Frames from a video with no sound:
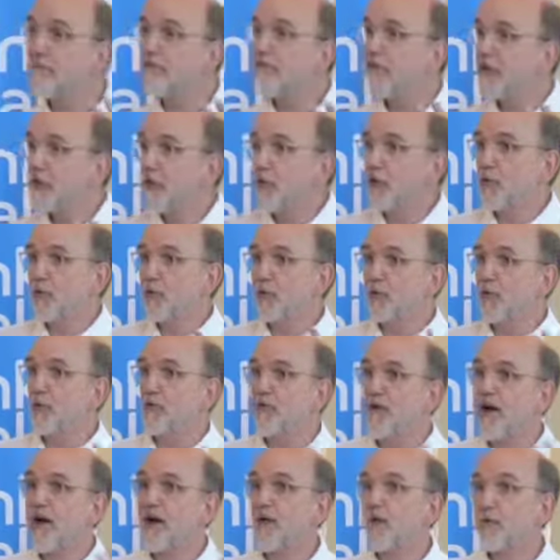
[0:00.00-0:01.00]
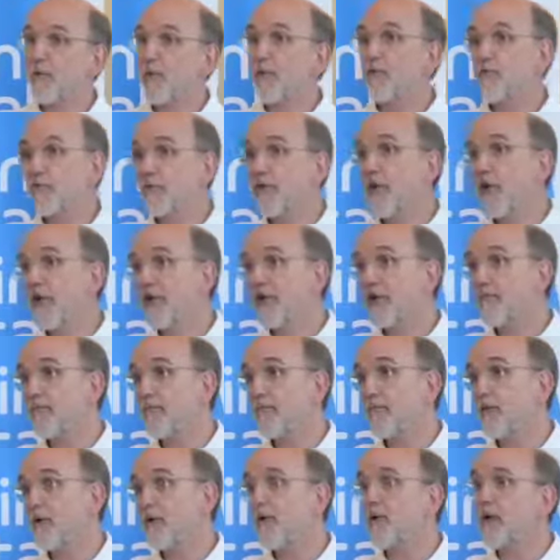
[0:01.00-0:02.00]
view of how we've run
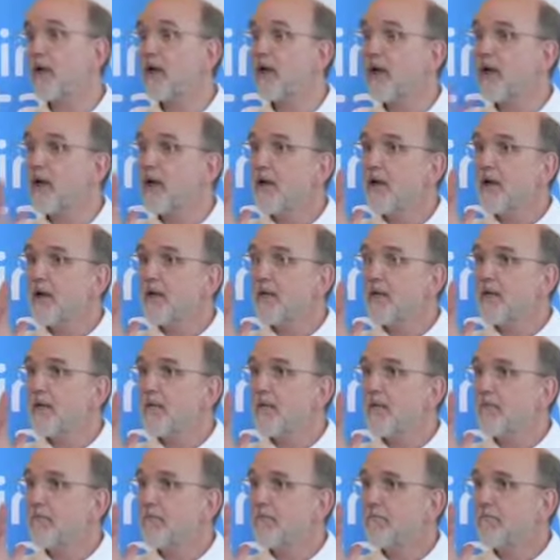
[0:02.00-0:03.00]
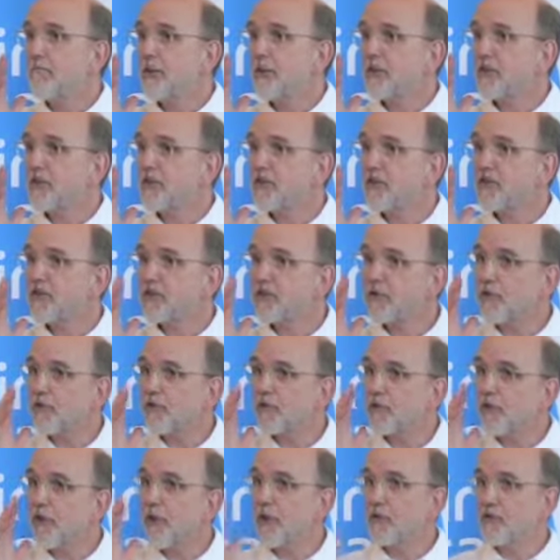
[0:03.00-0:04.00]
ImROC. But there's a sort of
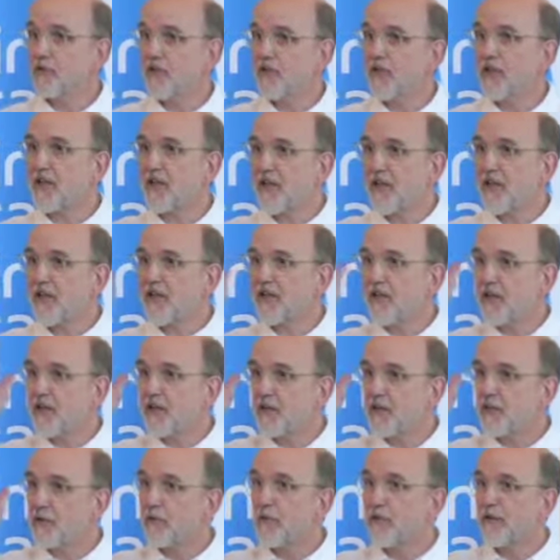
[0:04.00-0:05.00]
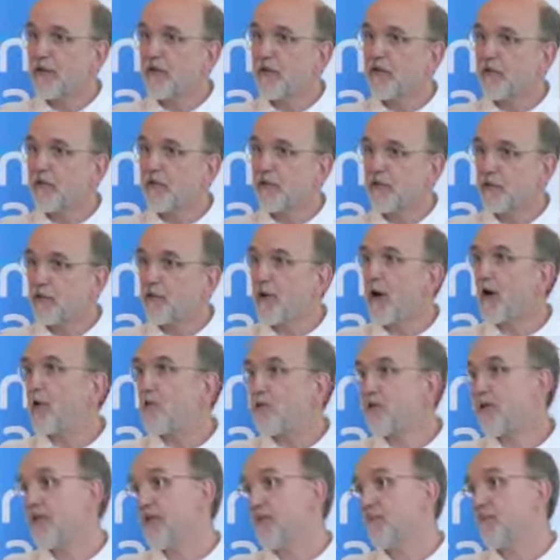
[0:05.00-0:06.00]
logic, I think, going
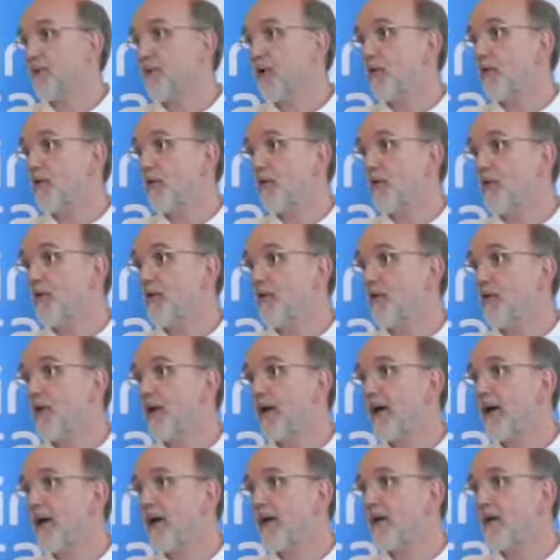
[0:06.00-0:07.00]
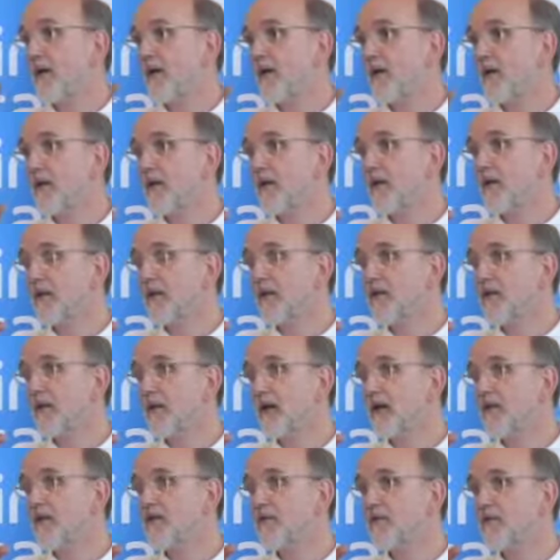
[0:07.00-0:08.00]
throughout ImROC in a way, and
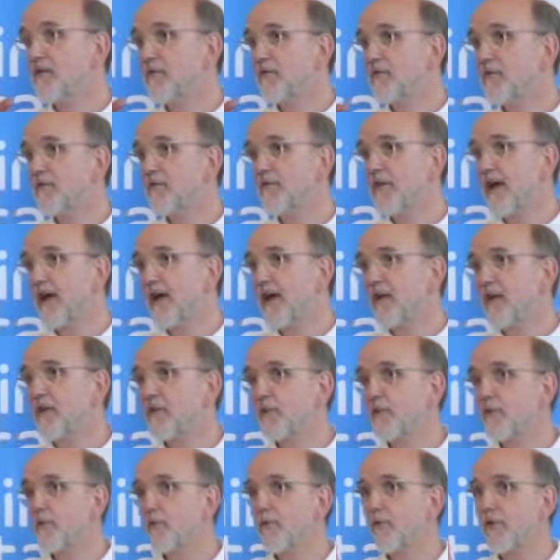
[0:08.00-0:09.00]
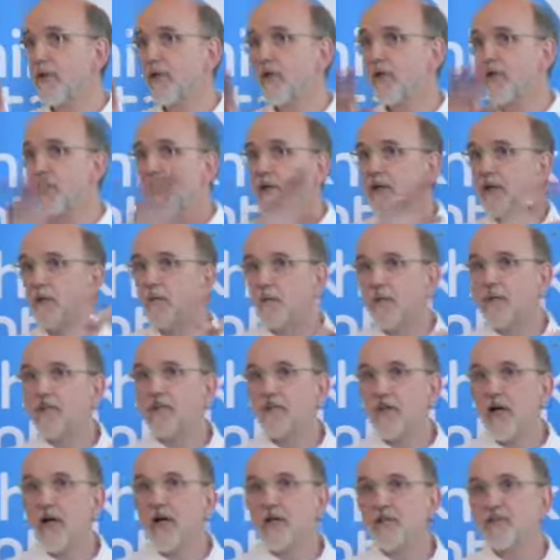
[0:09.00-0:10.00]
that's the fact that we
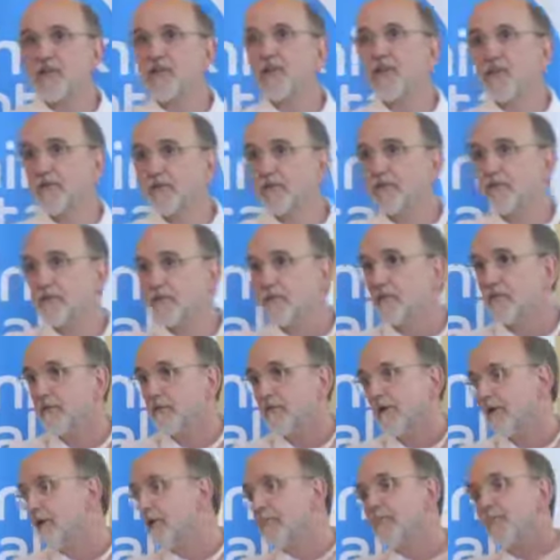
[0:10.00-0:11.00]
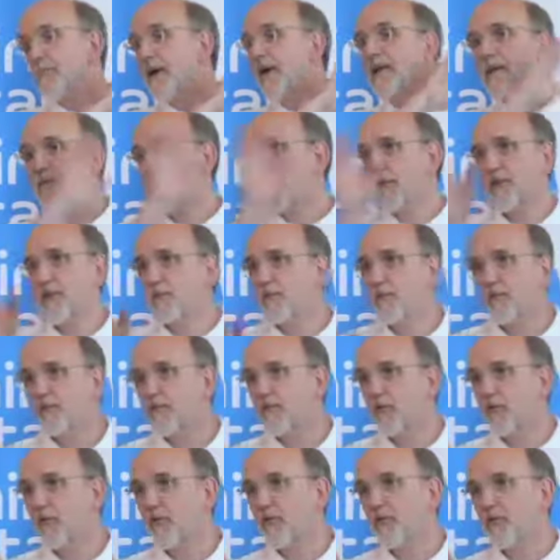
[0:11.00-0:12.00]
started, many people have
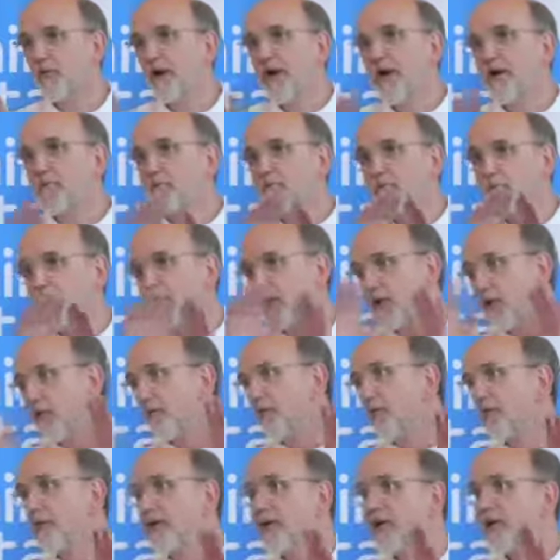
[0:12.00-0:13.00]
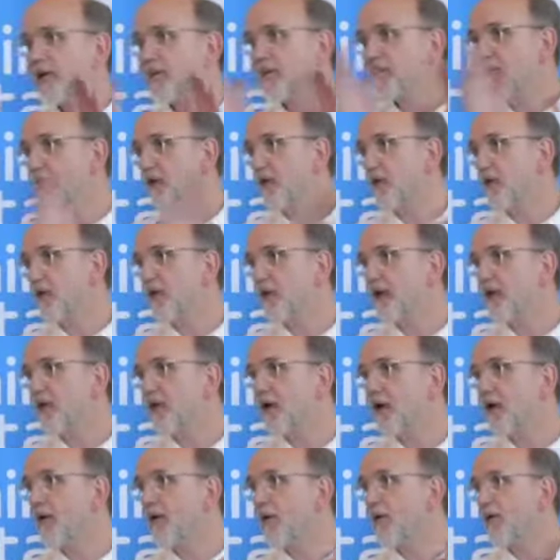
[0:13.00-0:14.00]
thought about recovery. It's got
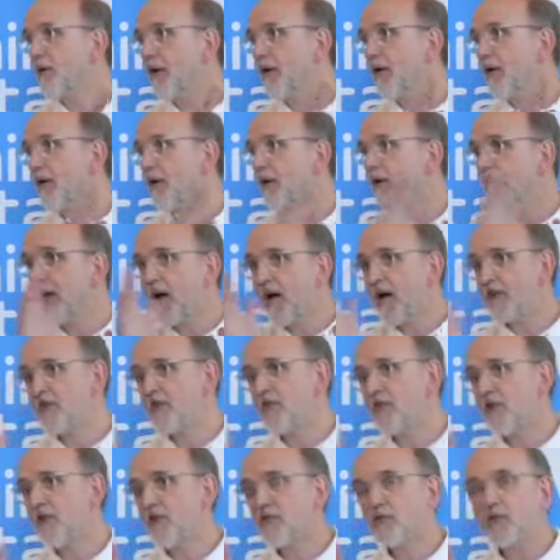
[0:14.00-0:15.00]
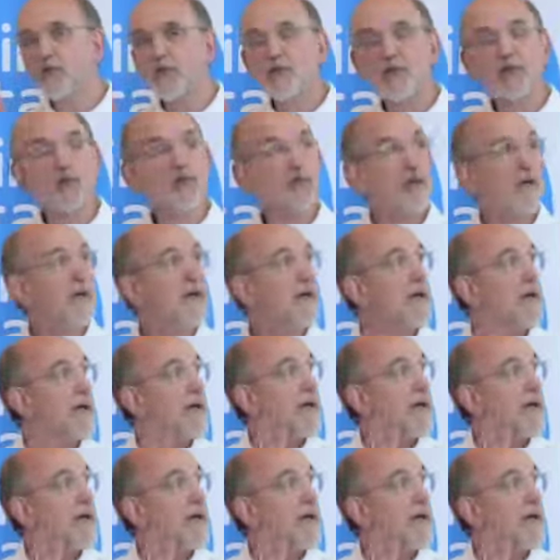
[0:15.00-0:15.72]
a large literature,